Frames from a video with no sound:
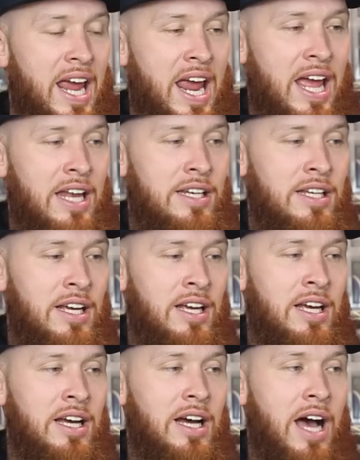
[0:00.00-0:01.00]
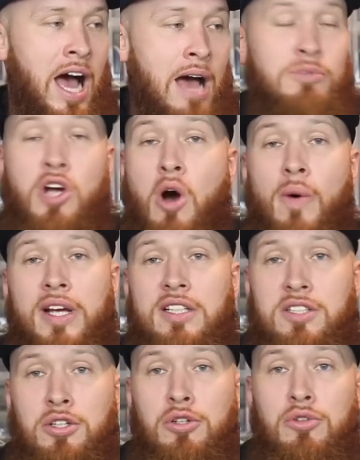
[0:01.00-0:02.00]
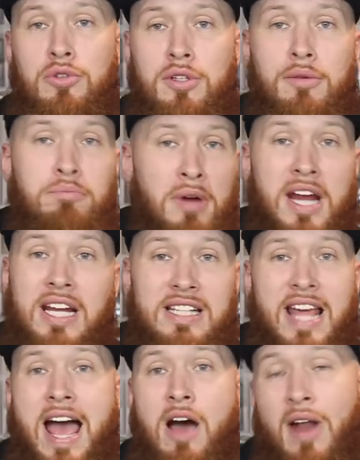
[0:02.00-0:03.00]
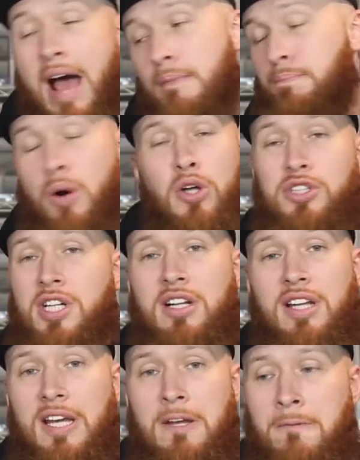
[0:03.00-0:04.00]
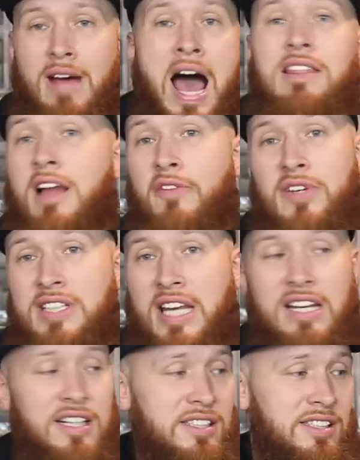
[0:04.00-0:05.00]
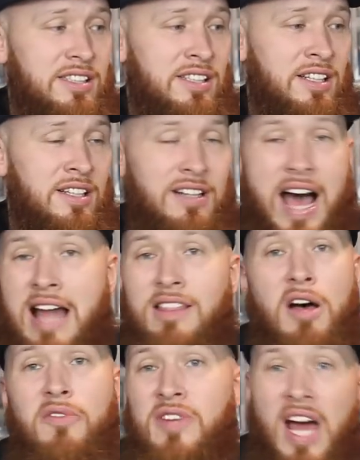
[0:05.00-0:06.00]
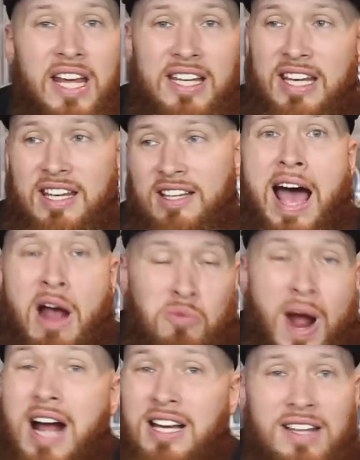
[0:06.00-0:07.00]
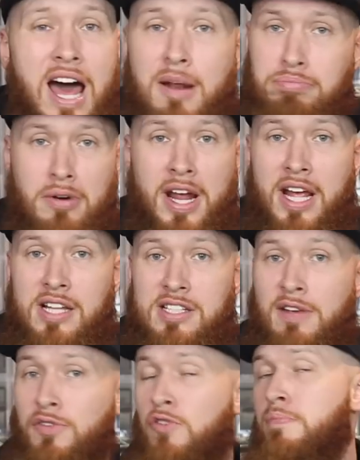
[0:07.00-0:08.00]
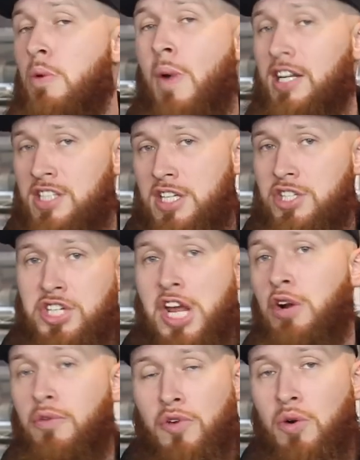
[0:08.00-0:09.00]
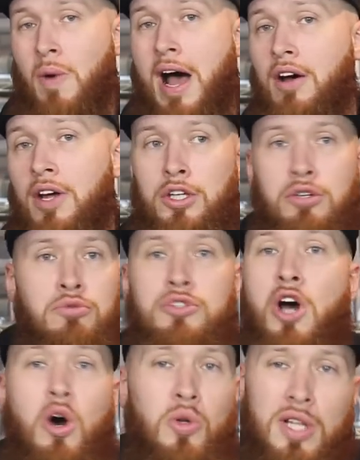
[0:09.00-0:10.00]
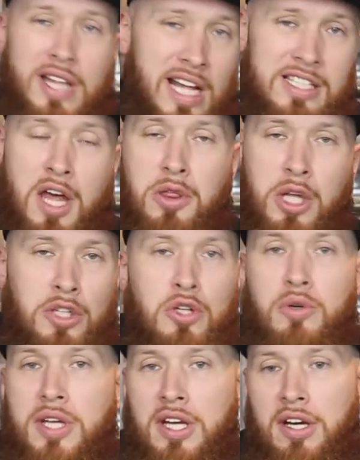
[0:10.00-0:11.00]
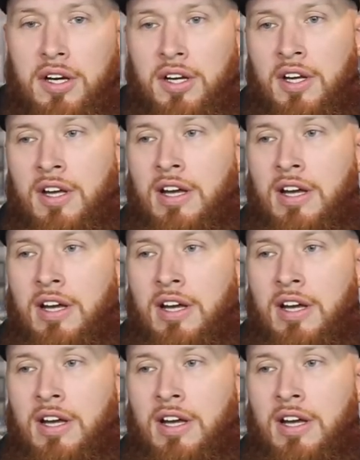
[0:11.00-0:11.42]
And I'm going to break it down. I personally, I love Adidas. I love Nike. I rock a lot of brands. If you've been watching this channel for a while, you know that that's nothing new here.